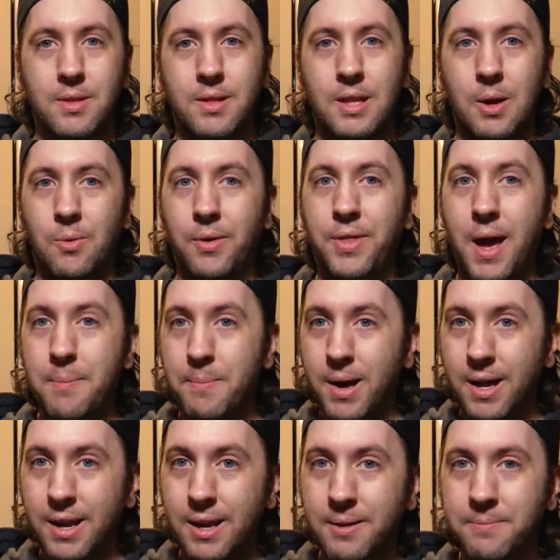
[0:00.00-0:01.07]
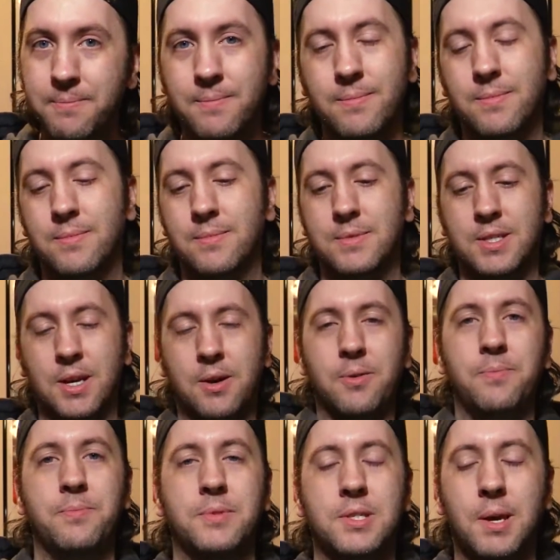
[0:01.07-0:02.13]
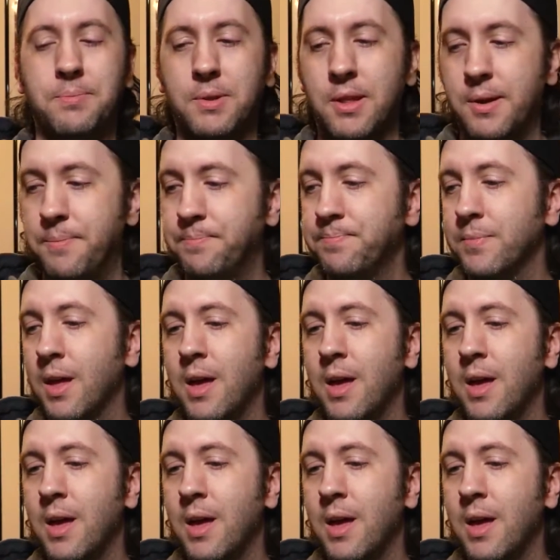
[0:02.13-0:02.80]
They want that money. So it's up to them.